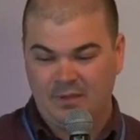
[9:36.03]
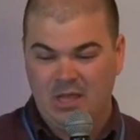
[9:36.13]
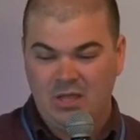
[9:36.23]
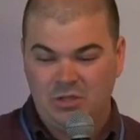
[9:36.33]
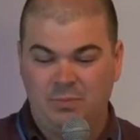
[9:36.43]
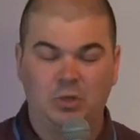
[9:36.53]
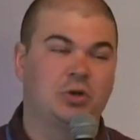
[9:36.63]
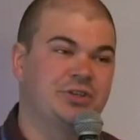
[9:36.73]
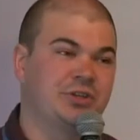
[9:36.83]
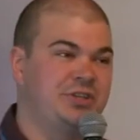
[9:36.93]
The book
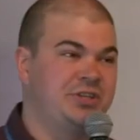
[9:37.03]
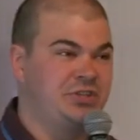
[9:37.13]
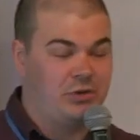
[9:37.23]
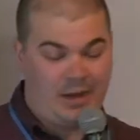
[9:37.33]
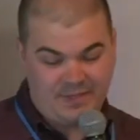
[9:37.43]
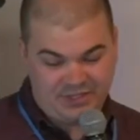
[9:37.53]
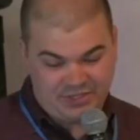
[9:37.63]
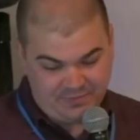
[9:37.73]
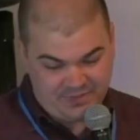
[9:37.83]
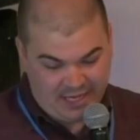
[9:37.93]
goes on to describe that
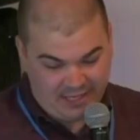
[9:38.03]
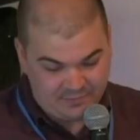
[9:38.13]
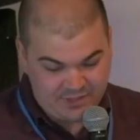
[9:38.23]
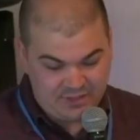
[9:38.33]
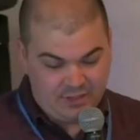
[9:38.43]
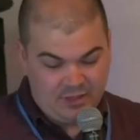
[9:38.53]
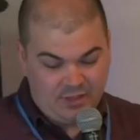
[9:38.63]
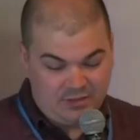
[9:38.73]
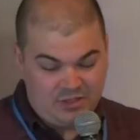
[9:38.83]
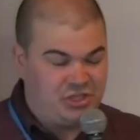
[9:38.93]
sometimes
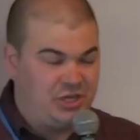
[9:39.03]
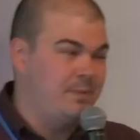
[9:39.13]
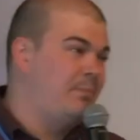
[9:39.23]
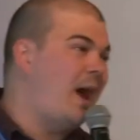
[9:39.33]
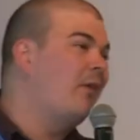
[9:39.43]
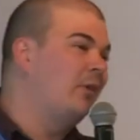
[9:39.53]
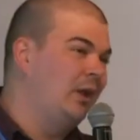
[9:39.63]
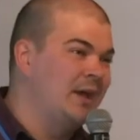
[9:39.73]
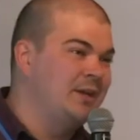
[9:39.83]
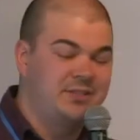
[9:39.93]
the sheep are
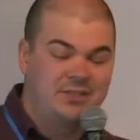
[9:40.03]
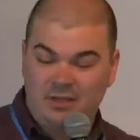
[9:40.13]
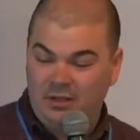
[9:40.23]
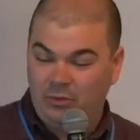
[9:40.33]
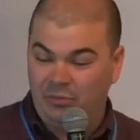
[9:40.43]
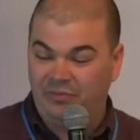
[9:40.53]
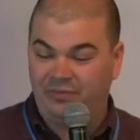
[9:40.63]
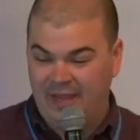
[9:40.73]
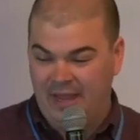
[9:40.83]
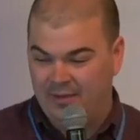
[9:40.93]
paralyzed with
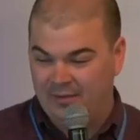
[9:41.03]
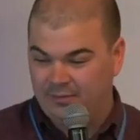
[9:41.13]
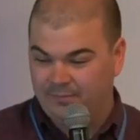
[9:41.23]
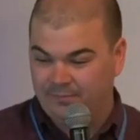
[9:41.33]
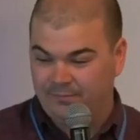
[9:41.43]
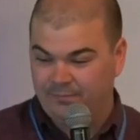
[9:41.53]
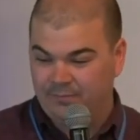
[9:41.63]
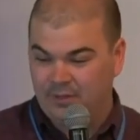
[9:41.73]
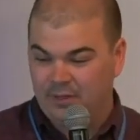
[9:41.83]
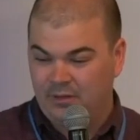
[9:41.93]
fear.
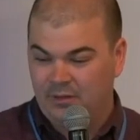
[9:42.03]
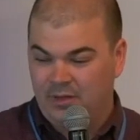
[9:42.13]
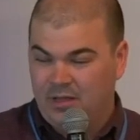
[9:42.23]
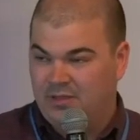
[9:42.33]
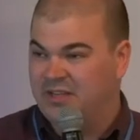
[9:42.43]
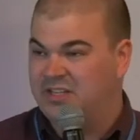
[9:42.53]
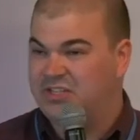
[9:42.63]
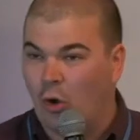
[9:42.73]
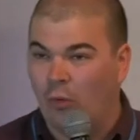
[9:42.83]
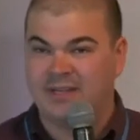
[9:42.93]
They're
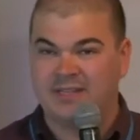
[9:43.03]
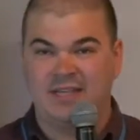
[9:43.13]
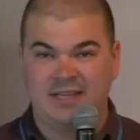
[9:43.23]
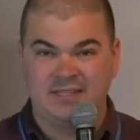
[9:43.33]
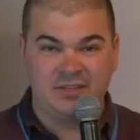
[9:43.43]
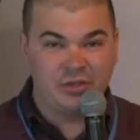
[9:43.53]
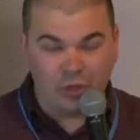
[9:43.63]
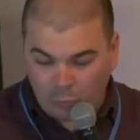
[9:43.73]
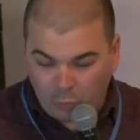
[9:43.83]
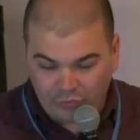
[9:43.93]
disorientated. They don't
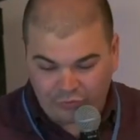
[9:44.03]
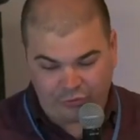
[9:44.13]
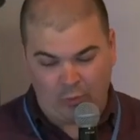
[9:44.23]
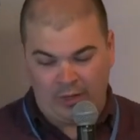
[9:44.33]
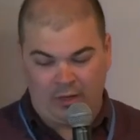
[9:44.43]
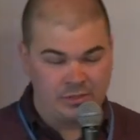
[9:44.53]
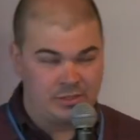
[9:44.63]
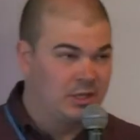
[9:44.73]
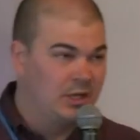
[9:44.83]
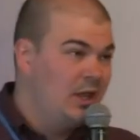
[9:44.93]
know what's going on.
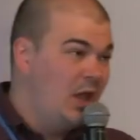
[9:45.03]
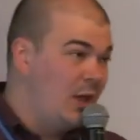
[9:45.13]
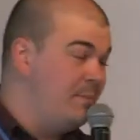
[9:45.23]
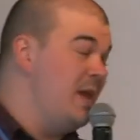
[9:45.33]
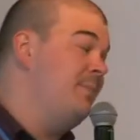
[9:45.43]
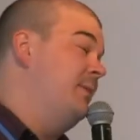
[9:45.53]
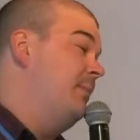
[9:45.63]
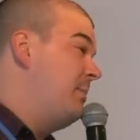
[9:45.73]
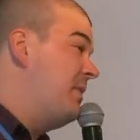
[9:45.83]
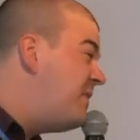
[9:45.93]
And maybe they
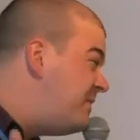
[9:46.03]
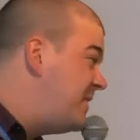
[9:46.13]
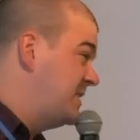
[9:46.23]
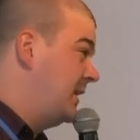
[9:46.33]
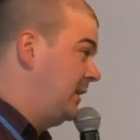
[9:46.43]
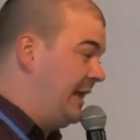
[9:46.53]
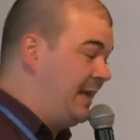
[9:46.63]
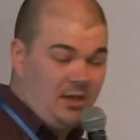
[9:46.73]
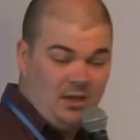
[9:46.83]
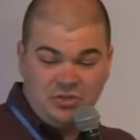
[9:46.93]
might be
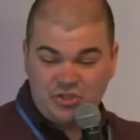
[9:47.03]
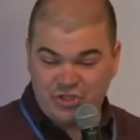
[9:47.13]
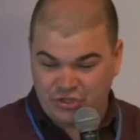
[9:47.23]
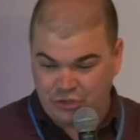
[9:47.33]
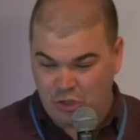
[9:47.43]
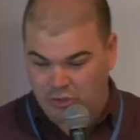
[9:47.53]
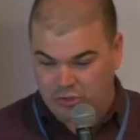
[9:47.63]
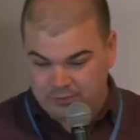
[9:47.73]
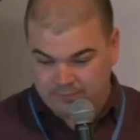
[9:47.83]
physically stuck.